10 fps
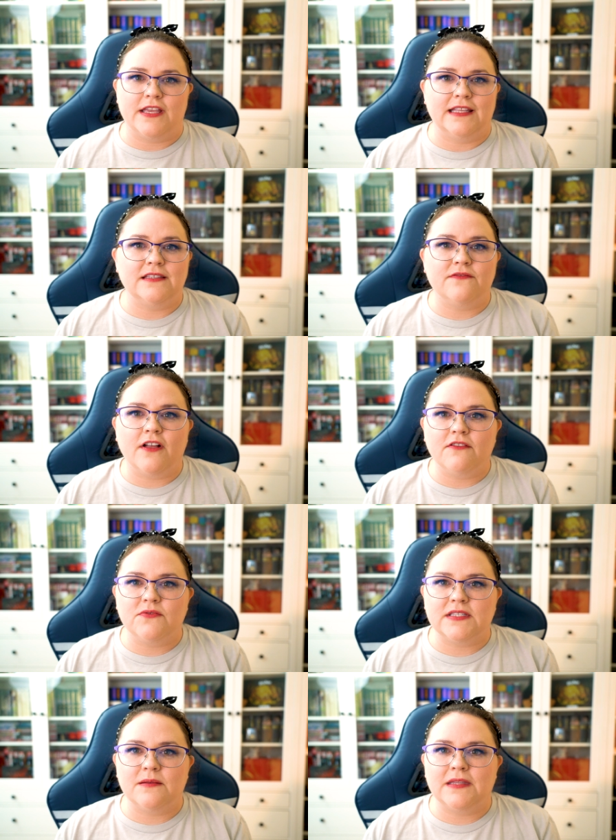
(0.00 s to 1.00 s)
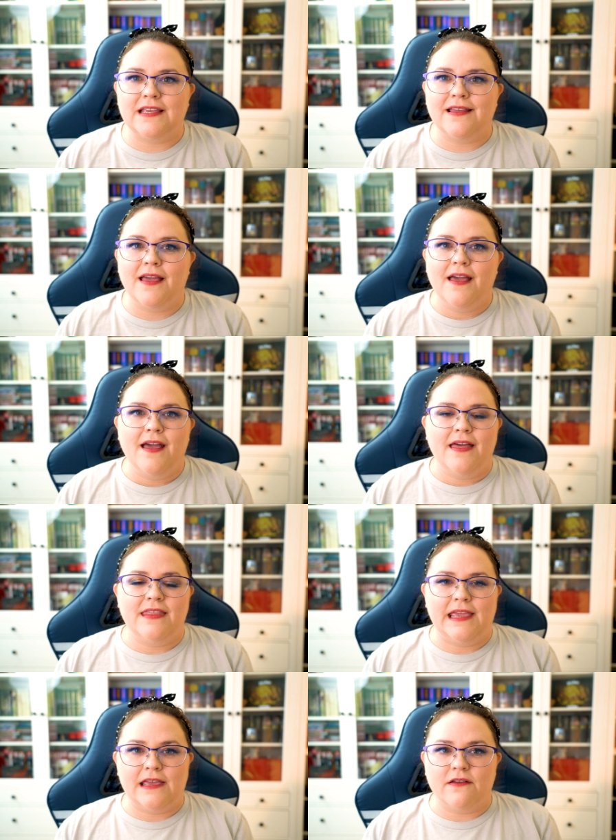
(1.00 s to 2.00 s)
kids involved with something
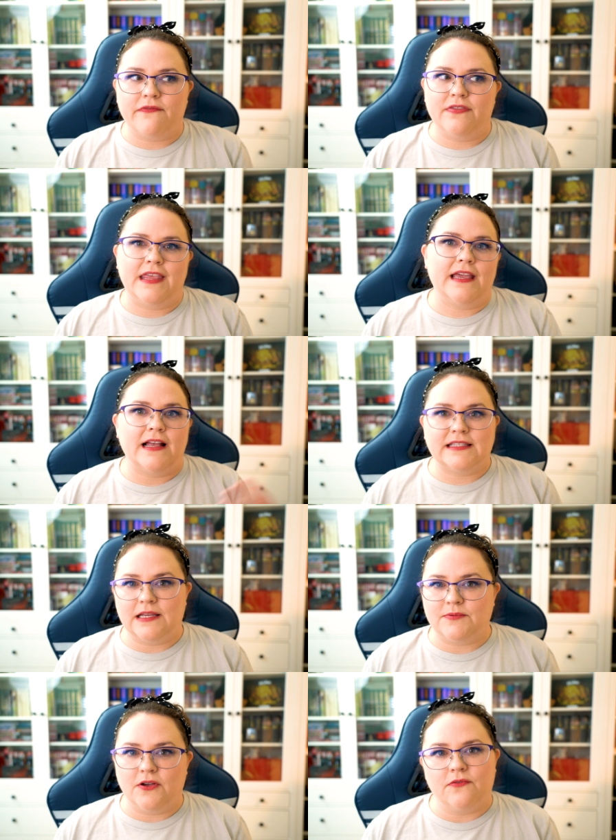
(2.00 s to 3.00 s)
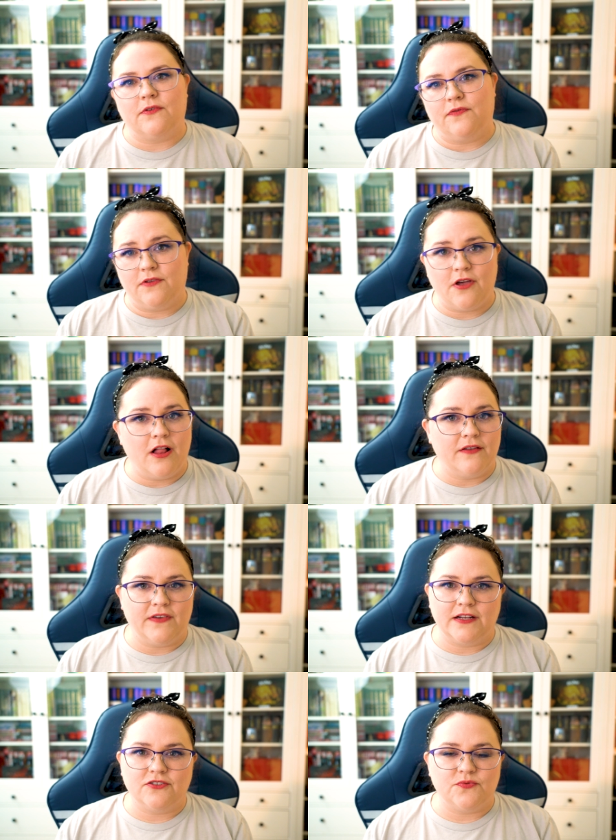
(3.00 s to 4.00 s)
if they got skipped over for the
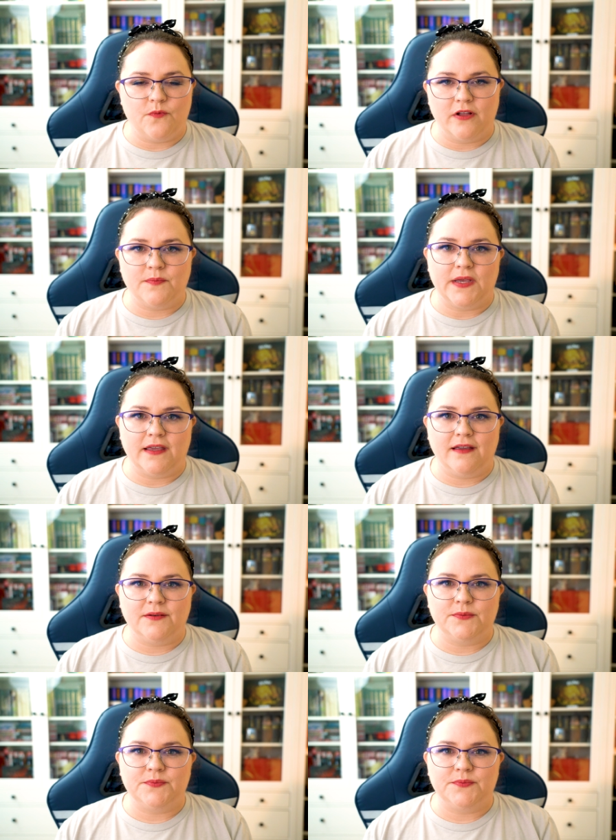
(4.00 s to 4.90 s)
Ollivanders wand picking.